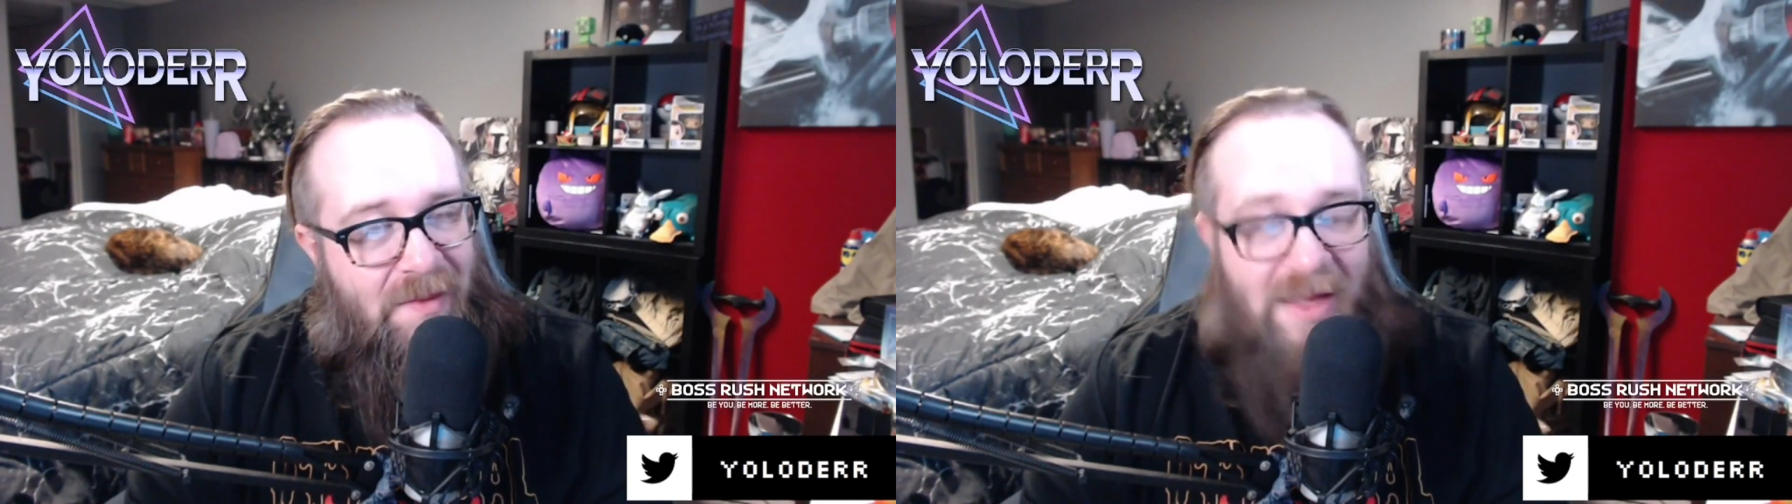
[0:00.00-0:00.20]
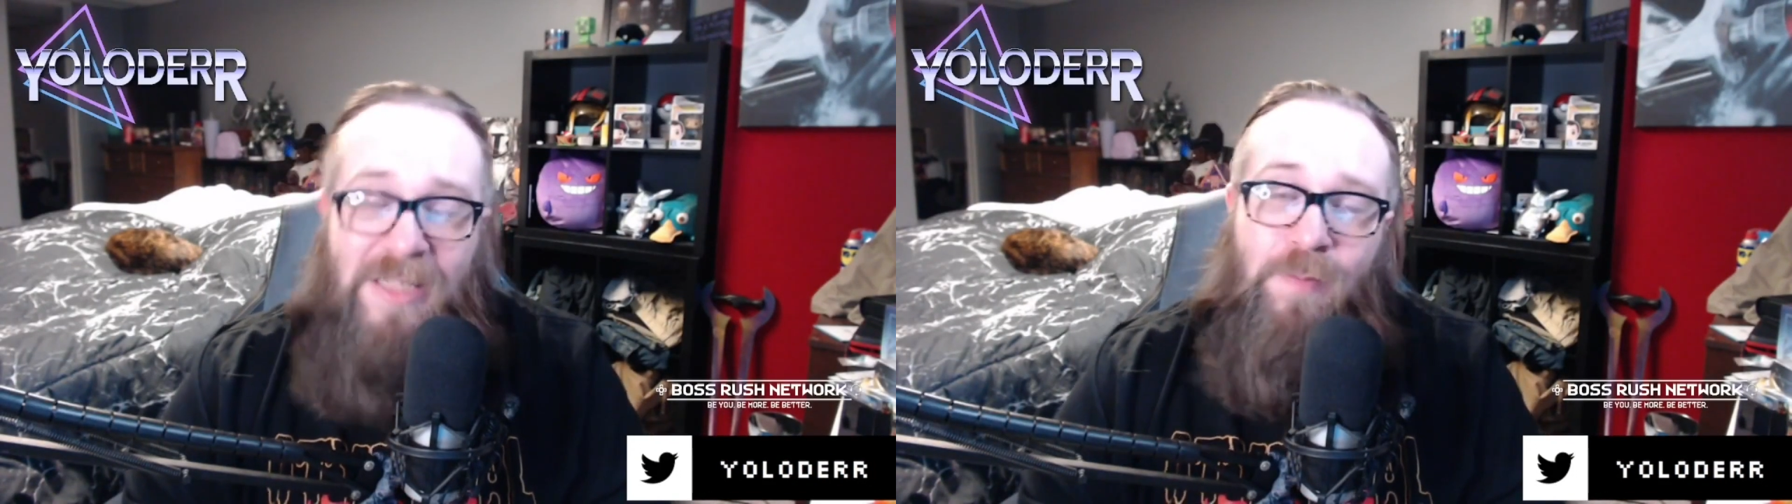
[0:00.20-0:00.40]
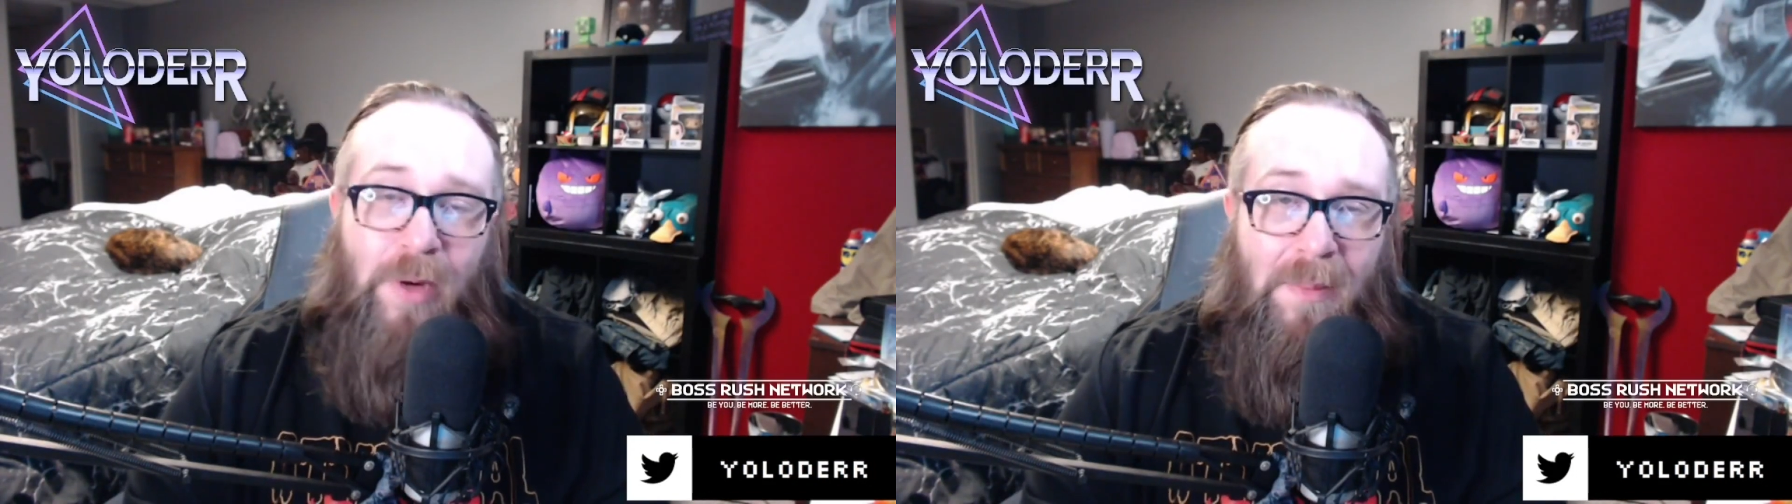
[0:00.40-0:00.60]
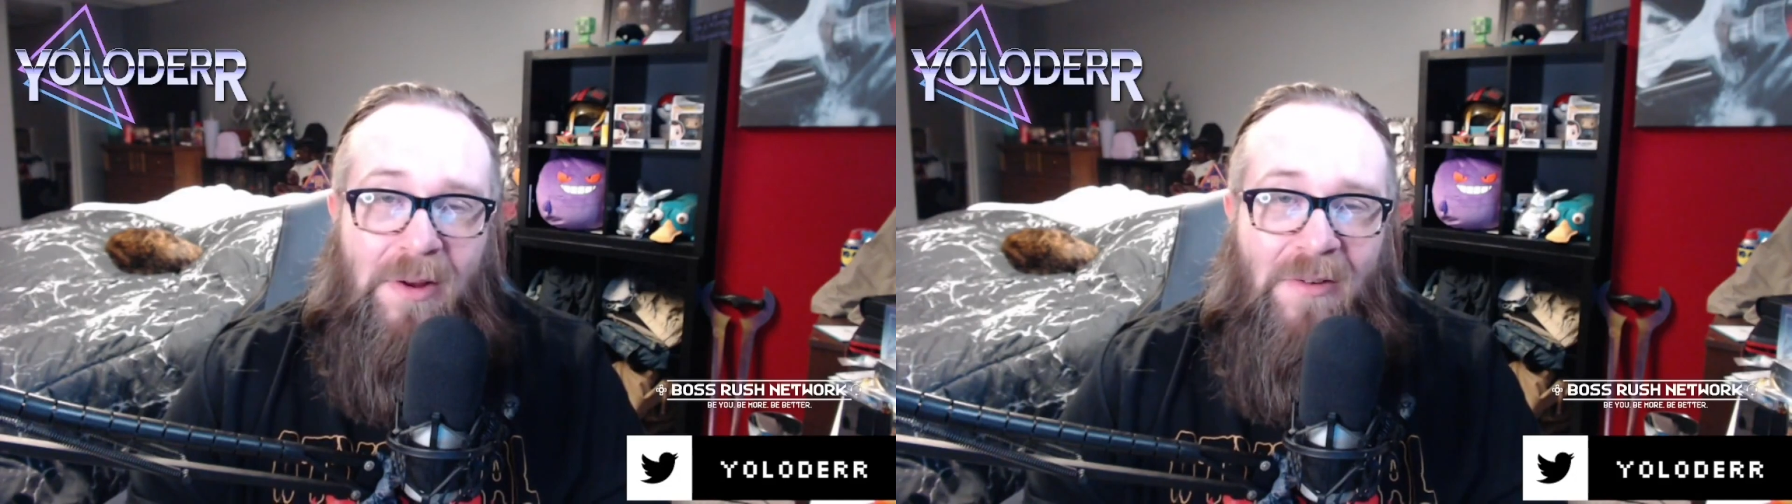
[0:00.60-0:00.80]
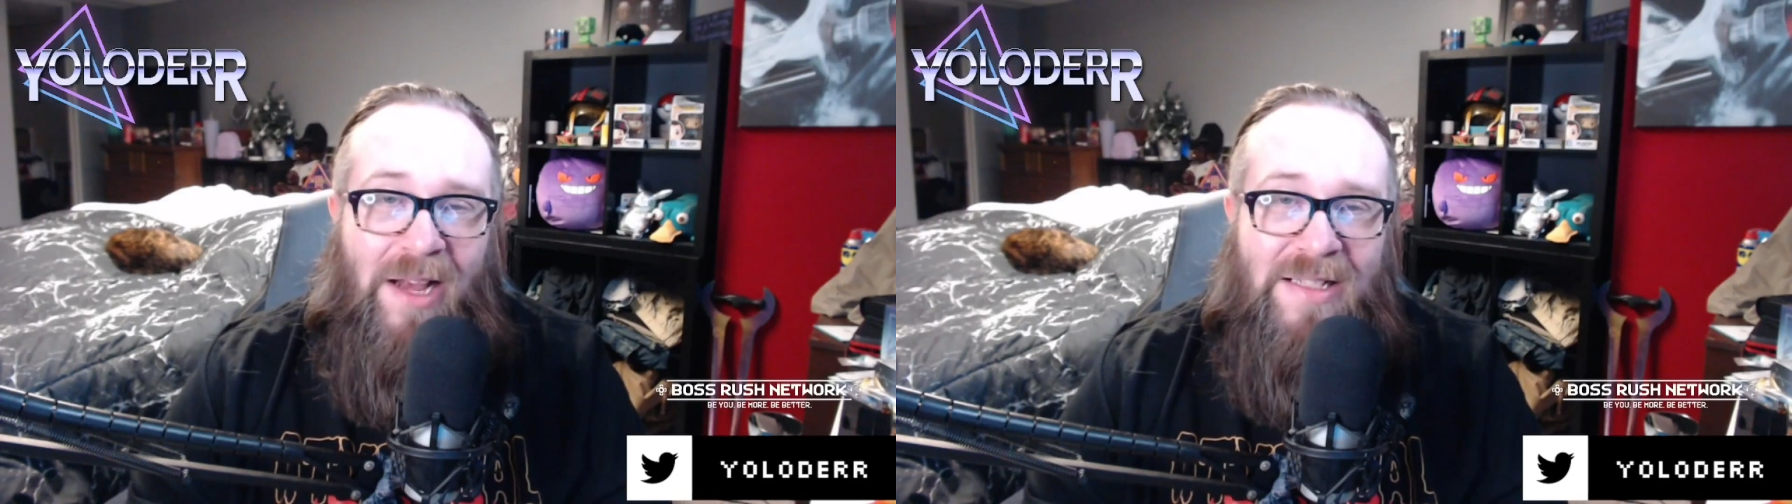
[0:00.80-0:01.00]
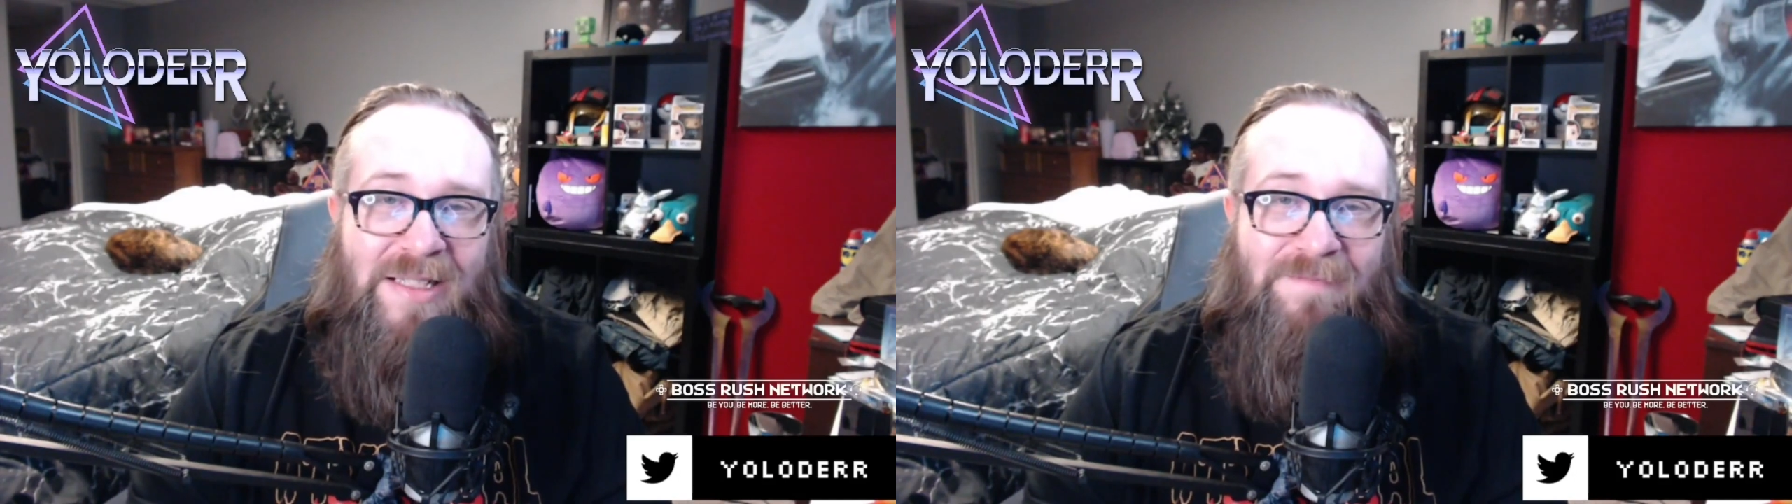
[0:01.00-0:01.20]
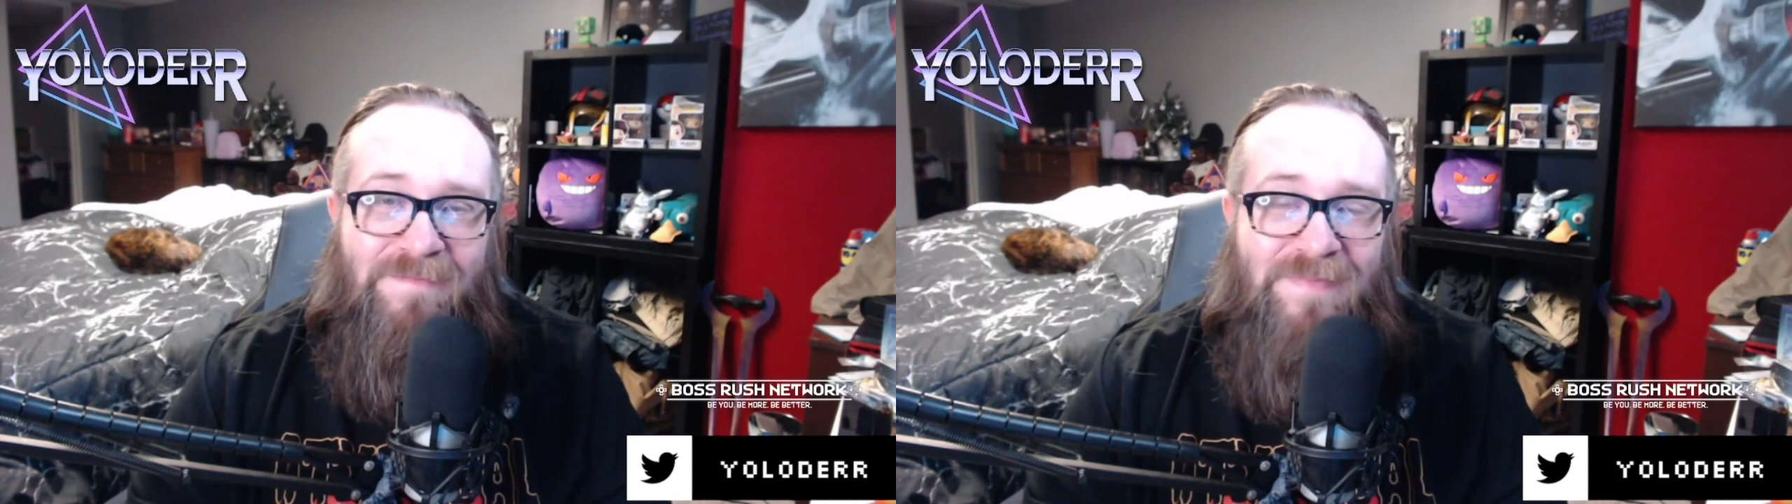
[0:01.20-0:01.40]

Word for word: It's Bring Me the Horizon.